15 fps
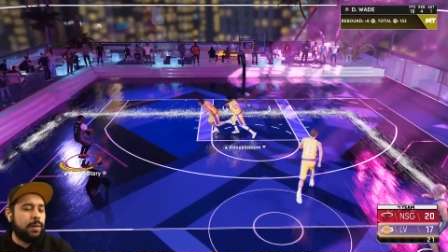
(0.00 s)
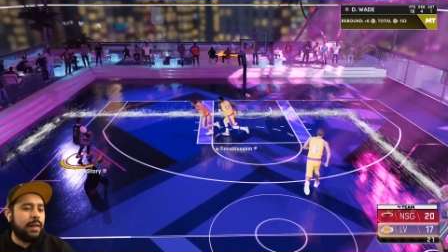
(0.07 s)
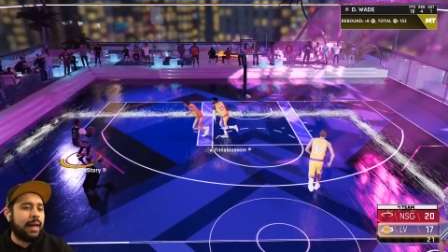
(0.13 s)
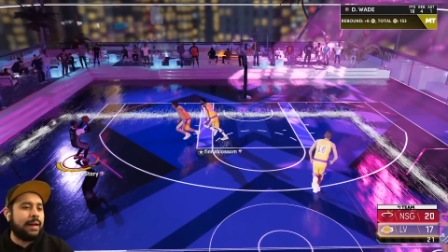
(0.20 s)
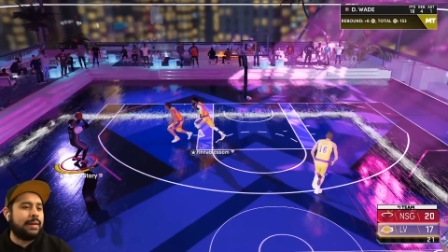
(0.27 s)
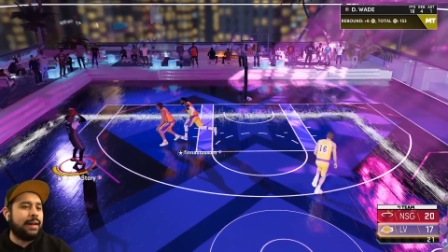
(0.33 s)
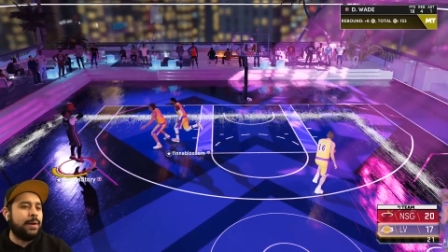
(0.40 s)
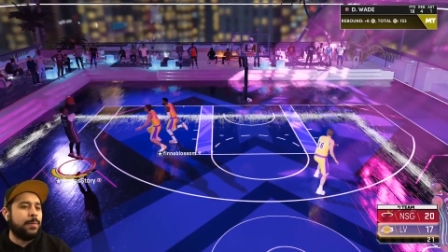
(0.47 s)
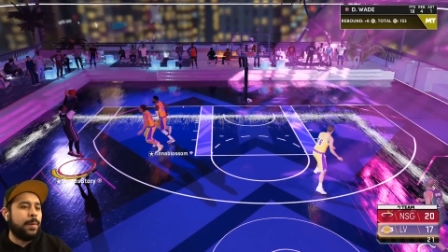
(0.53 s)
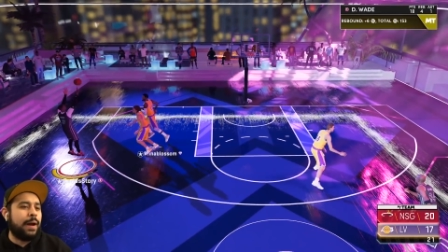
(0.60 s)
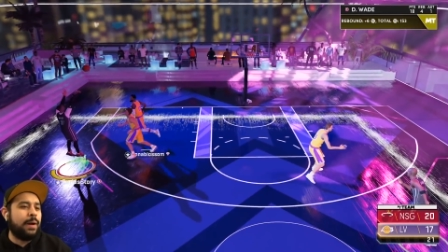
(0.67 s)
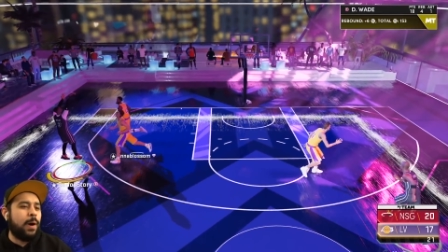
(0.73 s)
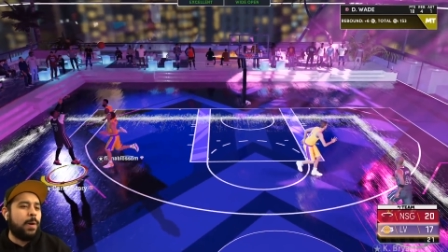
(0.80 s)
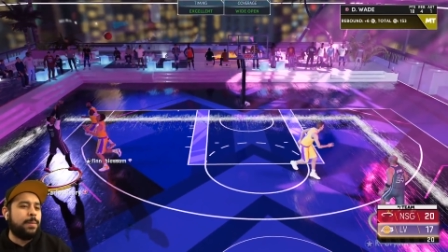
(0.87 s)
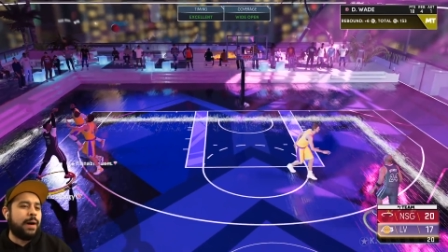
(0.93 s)
Look at
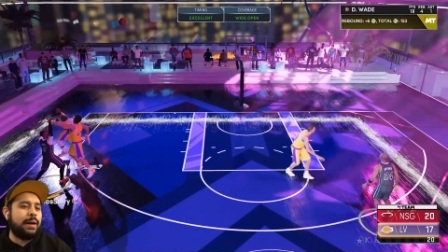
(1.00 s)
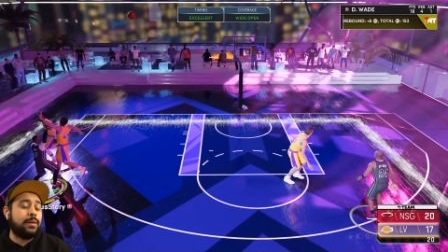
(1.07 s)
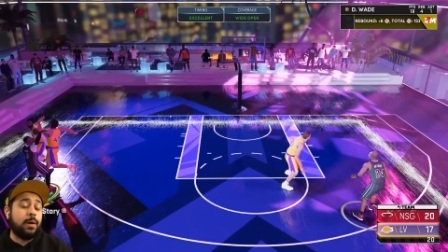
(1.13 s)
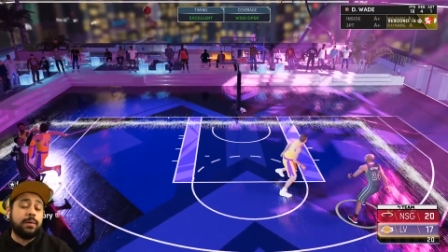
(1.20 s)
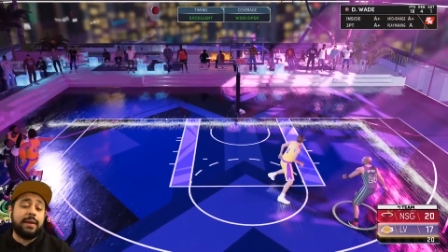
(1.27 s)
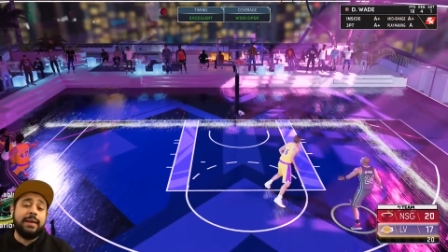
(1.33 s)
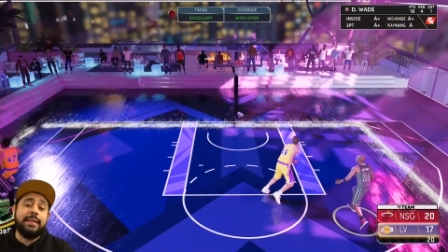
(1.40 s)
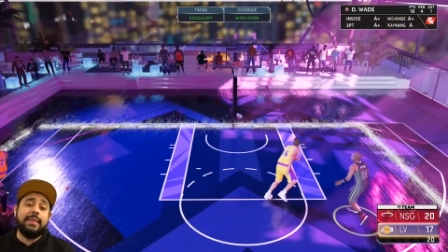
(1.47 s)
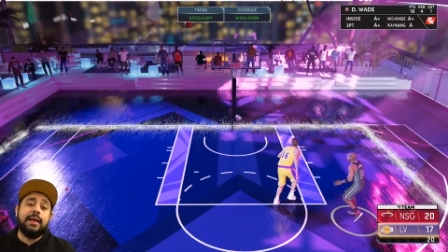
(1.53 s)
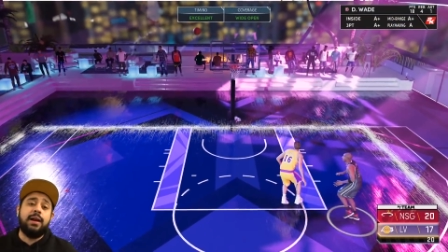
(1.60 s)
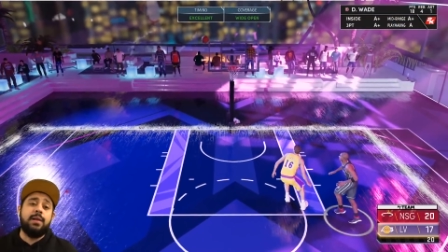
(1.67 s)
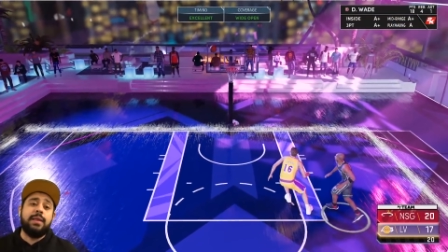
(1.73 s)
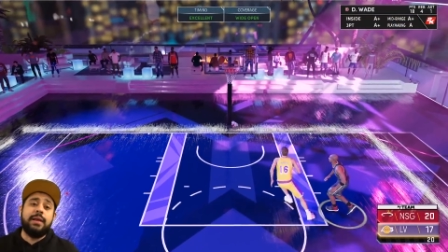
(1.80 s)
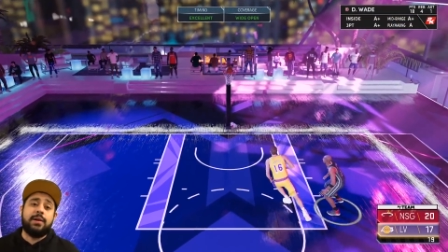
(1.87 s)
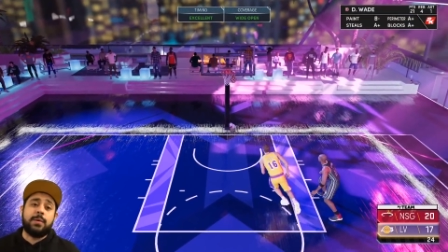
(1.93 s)
D-Wade. Oh my, yo, he
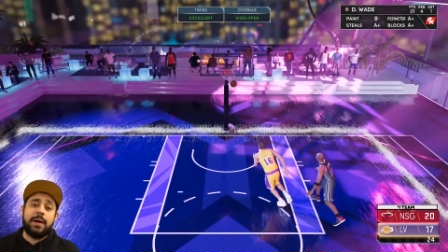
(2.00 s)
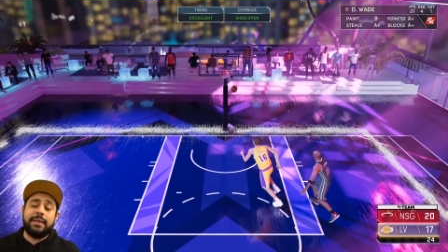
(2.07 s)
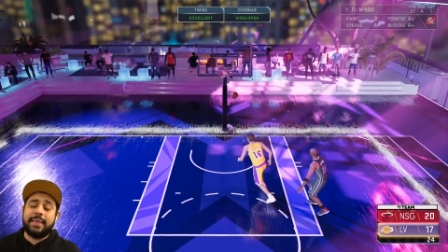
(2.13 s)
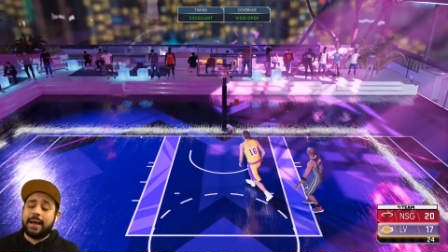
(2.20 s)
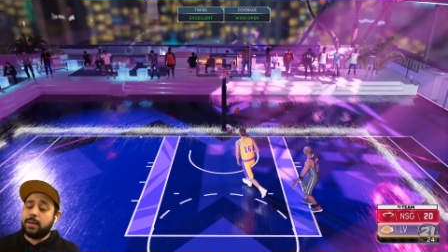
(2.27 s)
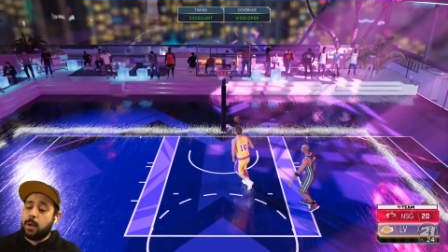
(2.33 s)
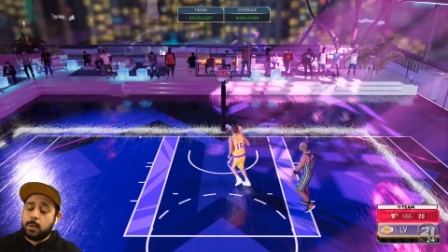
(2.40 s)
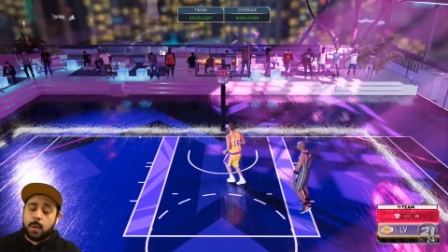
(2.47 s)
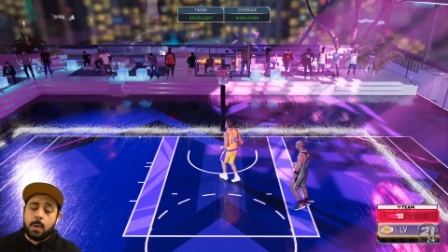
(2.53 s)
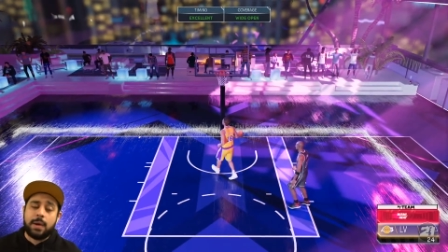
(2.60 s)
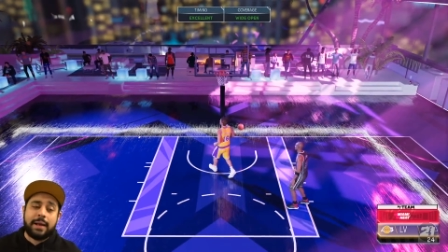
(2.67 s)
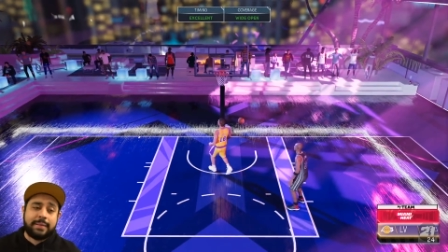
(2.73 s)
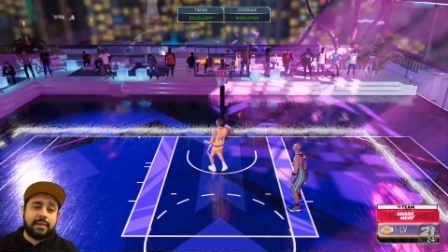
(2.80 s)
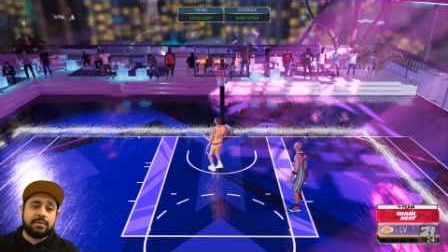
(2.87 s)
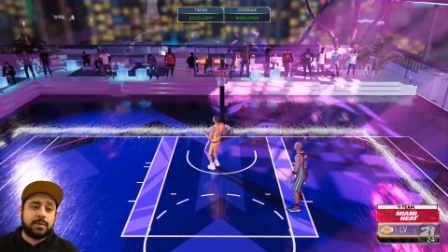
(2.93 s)
literally greened that. Yo, go
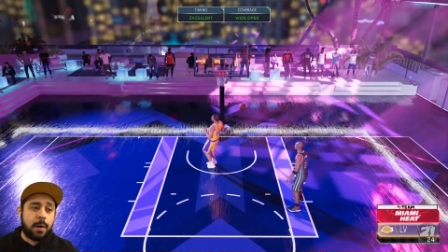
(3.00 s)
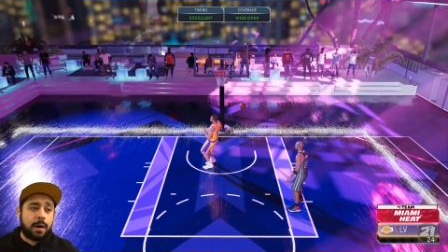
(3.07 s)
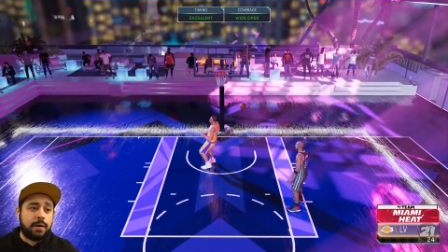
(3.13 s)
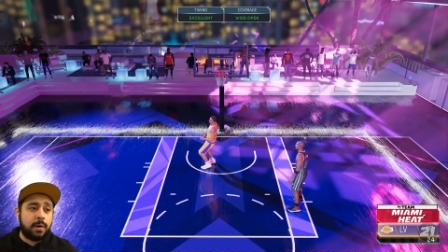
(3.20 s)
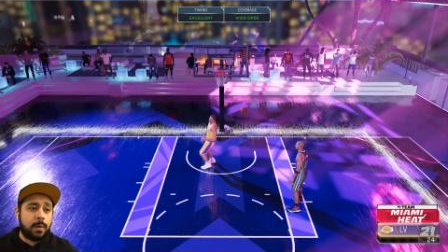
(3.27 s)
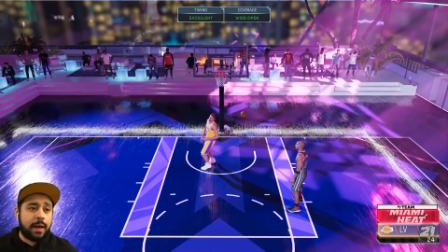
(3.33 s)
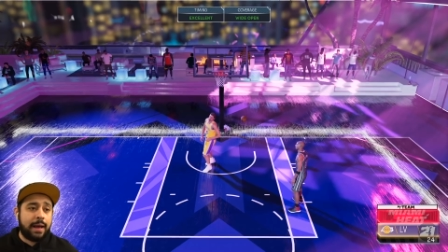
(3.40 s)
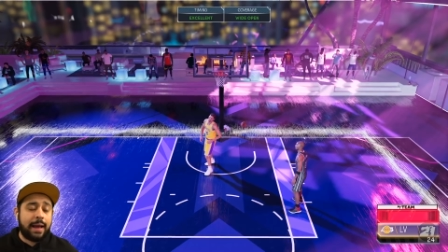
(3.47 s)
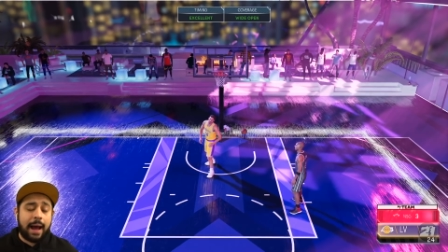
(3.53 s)
get this card, okay?